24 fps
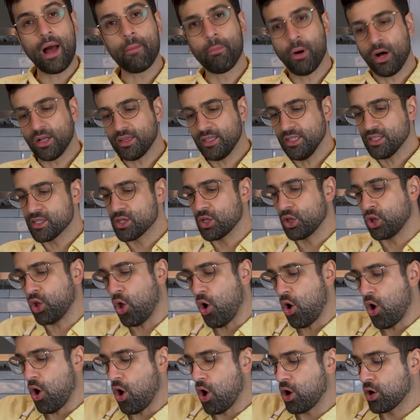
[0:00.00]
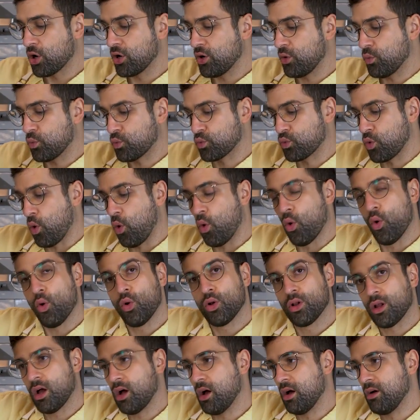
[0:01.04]
I bought this long
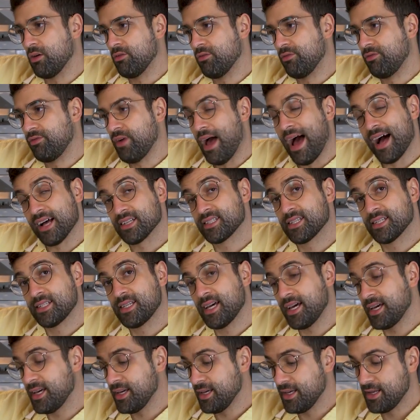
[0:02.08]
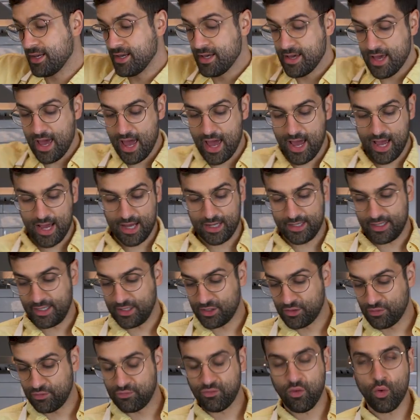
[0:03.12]
roll of acetate, and
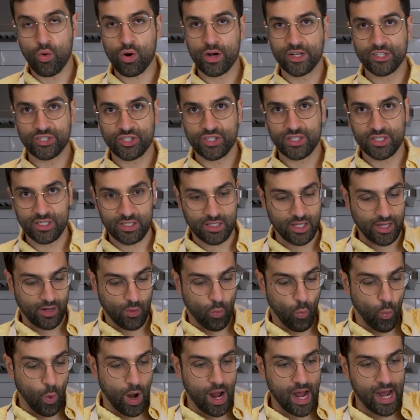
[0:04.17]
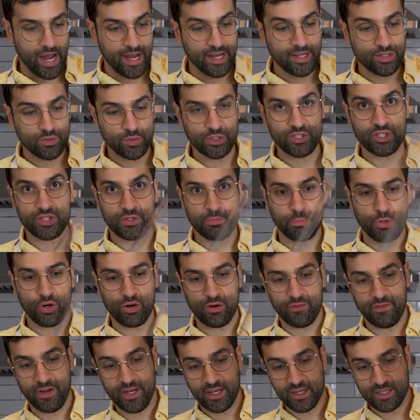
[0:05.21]
it's 4 inches like wide, which is
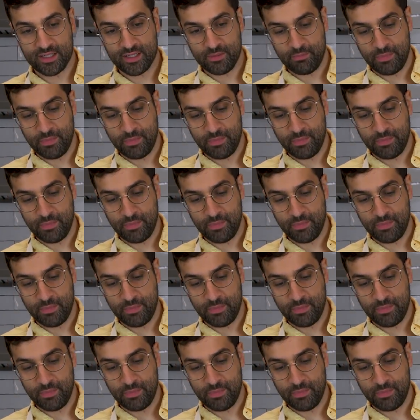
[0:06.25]
perfect